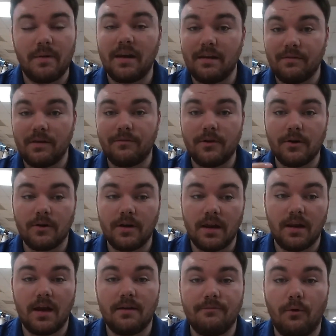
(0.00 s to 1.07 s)
And even if you're
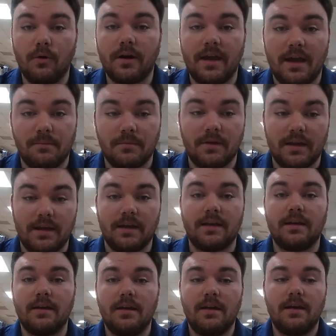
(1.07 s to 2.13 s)
in a 4-game league,
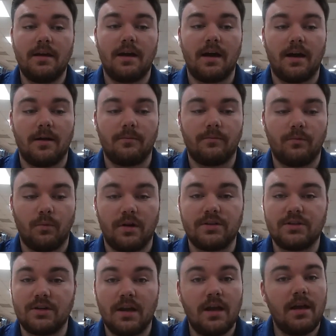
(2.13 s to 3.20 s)

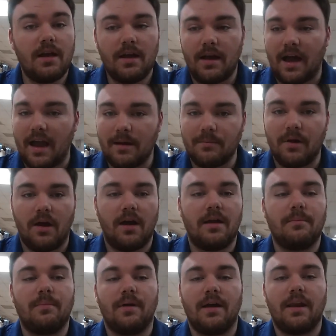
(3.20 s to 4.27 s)
which I am
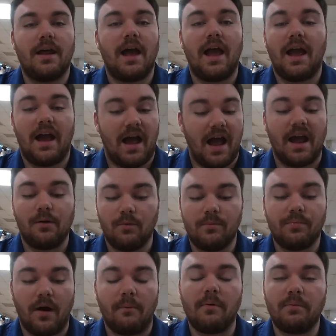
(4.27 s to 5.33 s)
not, but I
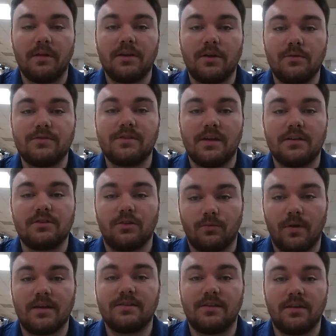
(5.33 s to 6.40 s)
would probably use this the
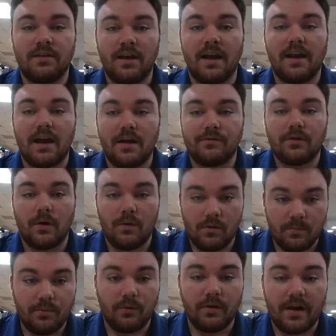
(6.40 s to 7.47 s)
rest of the night after I
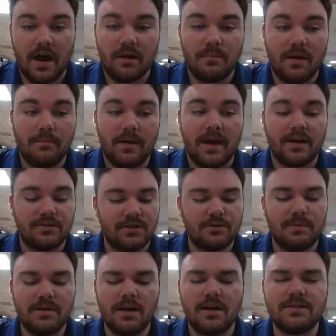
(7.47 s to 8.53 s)
would pull it out of my bag,
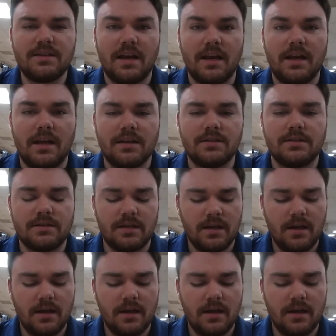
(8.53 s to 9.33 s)
just because it is